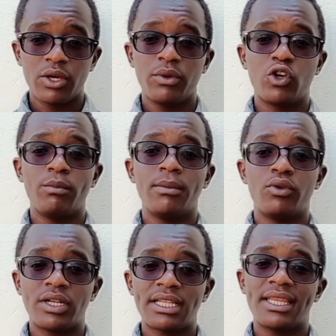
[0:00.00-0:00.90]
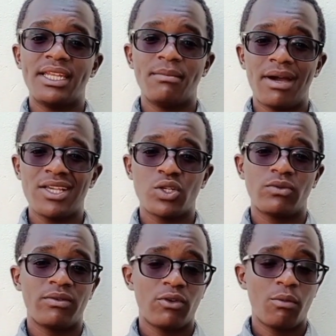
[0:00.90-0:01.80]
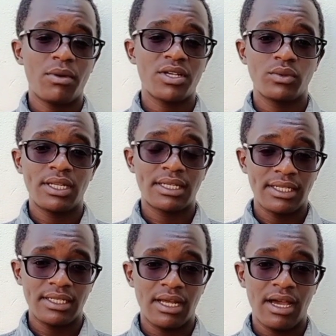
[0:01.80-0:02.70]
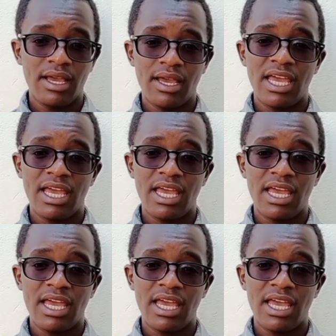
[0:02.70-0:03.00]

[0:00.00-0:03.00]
we commemorate the demise of a former student leader,